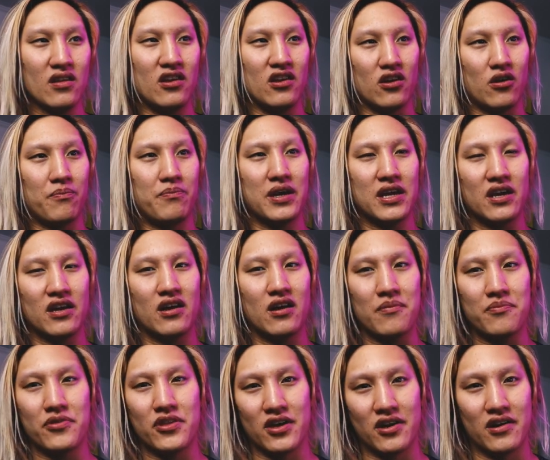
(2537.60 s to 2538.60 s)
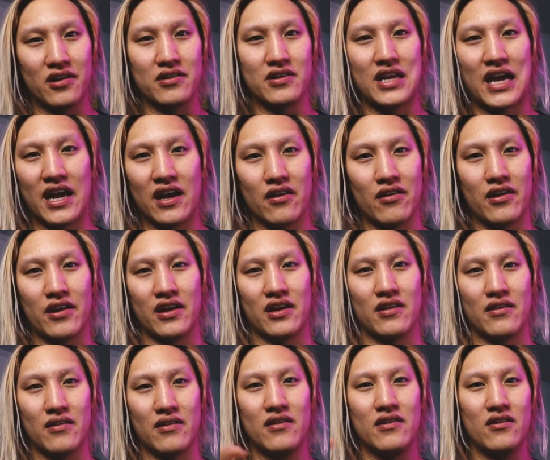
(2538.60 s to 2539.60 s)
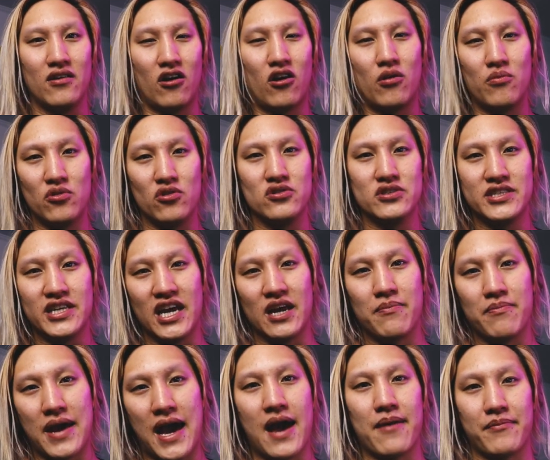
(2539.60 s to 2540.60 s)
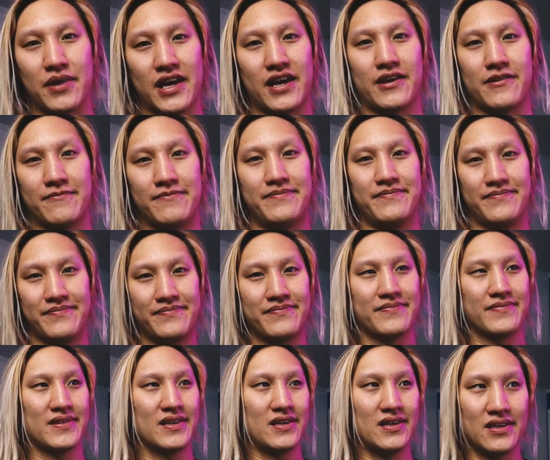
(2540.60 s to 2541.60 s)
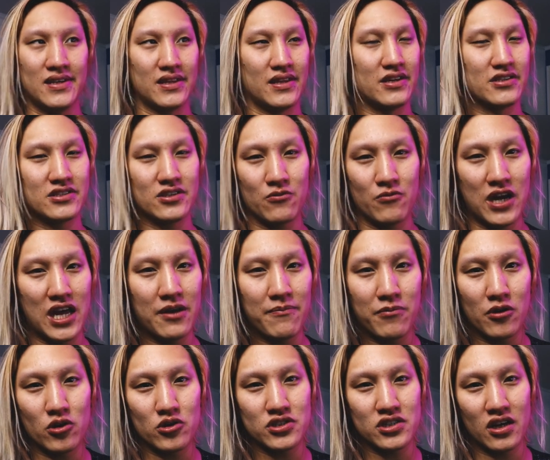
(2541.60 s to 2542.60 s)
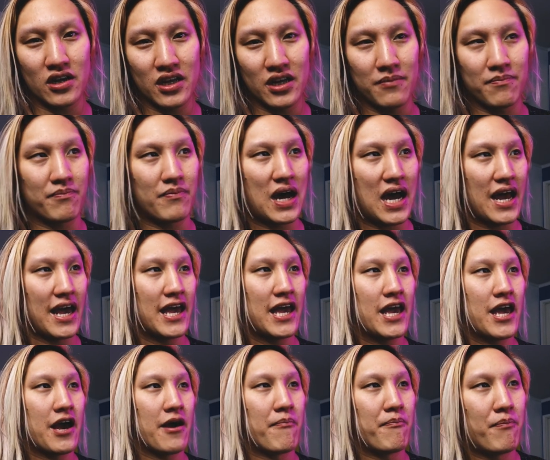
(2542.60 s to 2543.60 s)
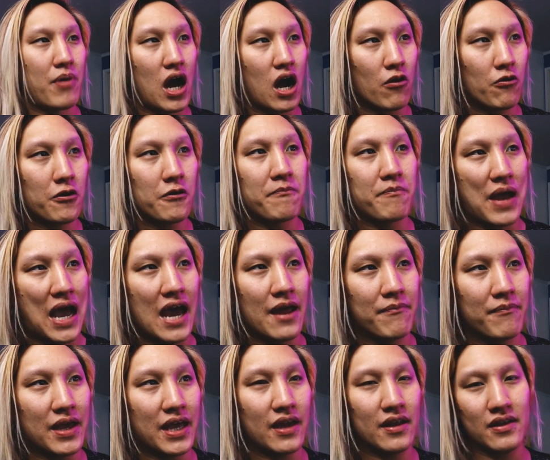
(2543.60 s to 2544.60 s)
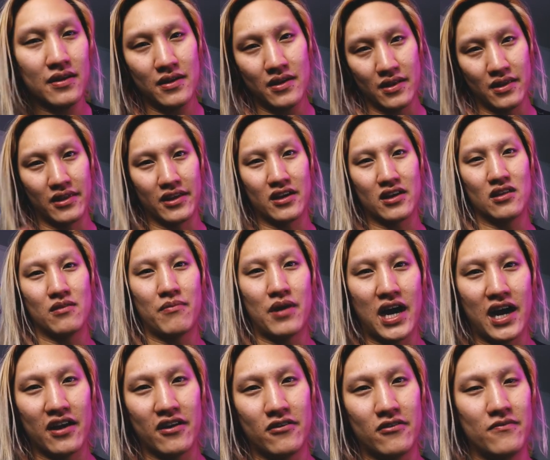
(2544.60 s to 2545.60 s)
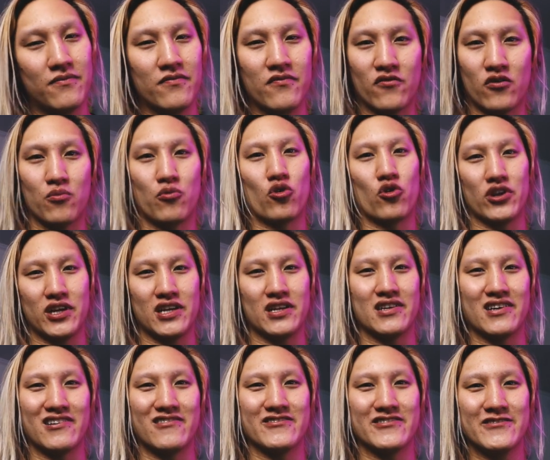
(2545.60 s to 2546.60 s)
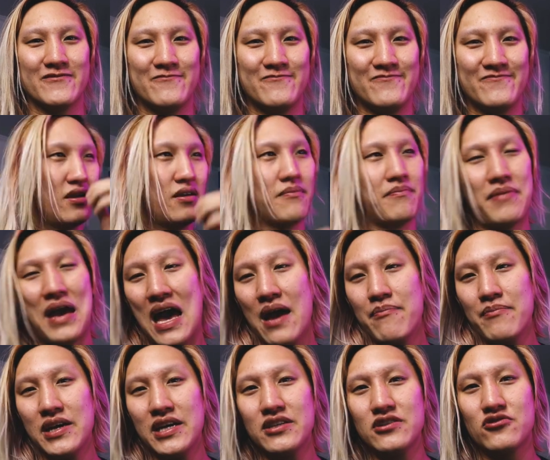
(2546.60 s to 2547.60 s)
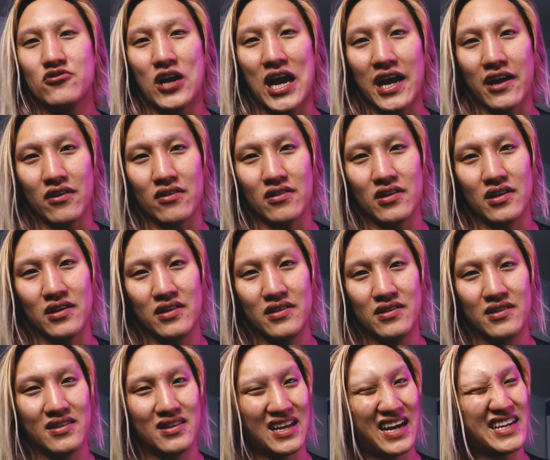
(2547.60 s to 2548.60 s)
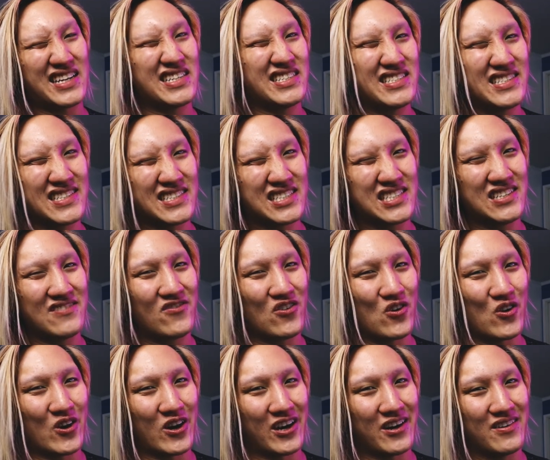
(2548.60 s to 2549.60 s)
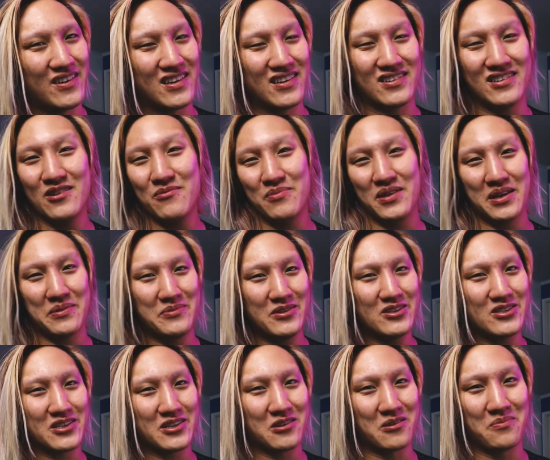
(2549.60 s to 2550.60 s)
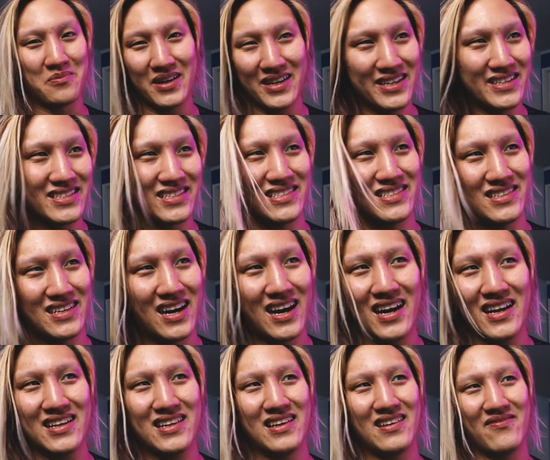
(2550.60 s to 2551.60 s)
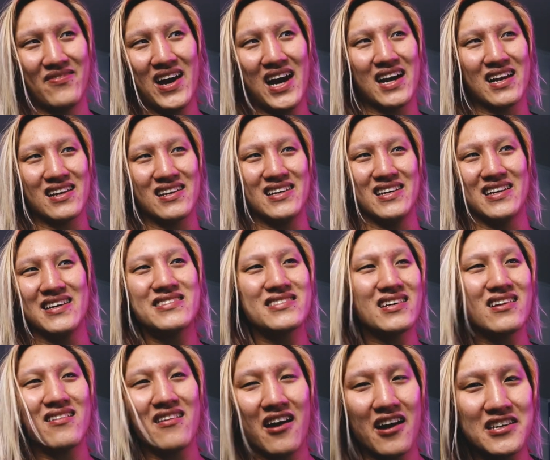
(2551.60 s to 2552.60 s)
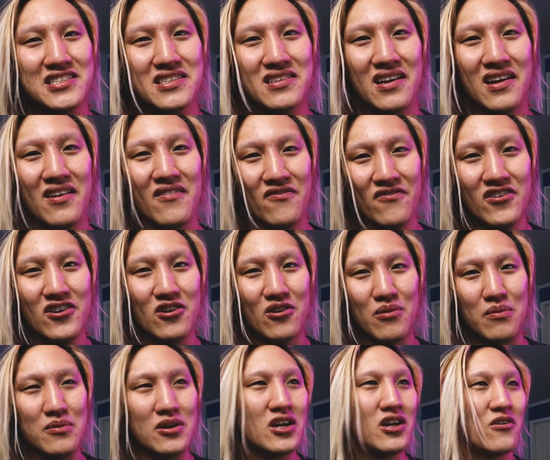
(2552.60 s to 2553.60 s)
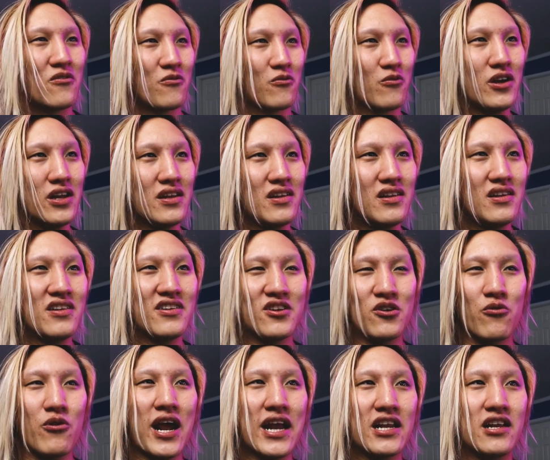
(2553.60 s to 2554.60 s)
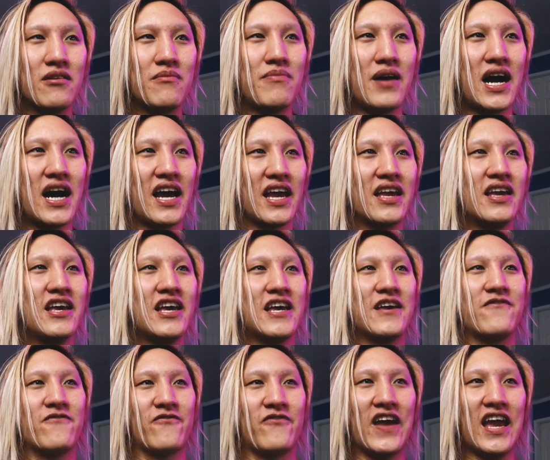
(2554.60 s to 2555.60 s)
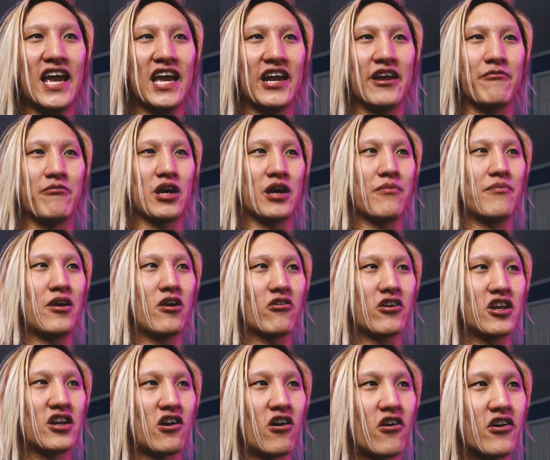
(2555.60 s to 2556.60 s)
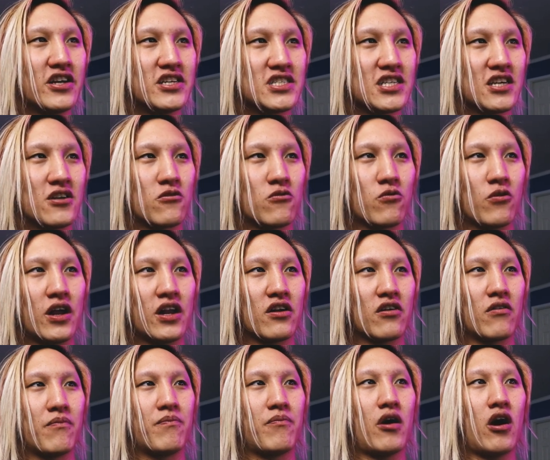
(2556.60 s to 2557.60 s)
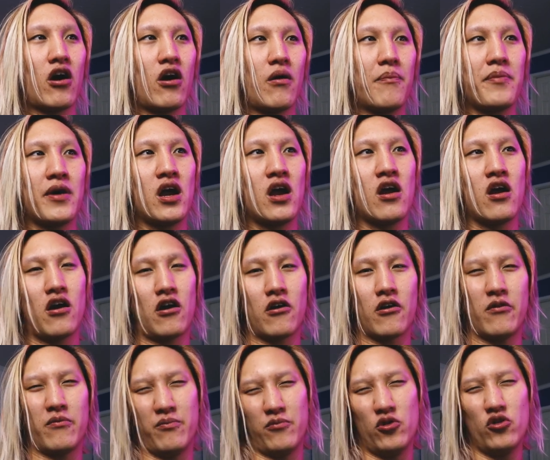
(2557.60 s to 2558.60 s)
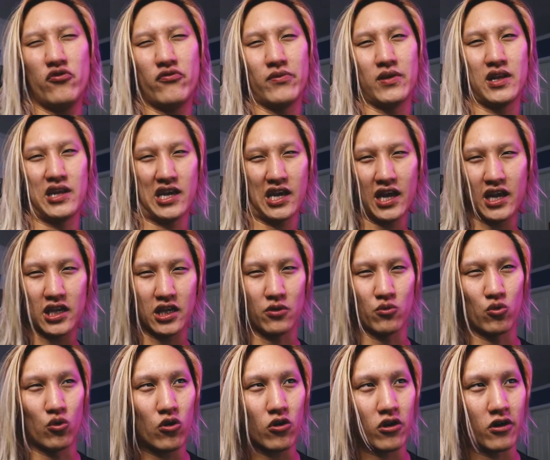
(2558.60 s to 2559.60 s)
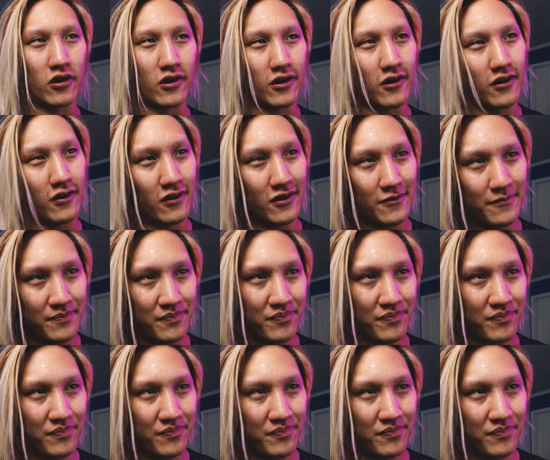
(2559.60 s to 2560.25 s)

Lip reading: you know, picking up the dangling, almost dead Batman. There's a Reddit post on it by Bara Batman, link in the bio for more details. Batman Dracula, 1964. Could be a musical, but it's not. In fact, it's a lost film written and directed by famed American artist and creator of pop art movement, Andy Warhol.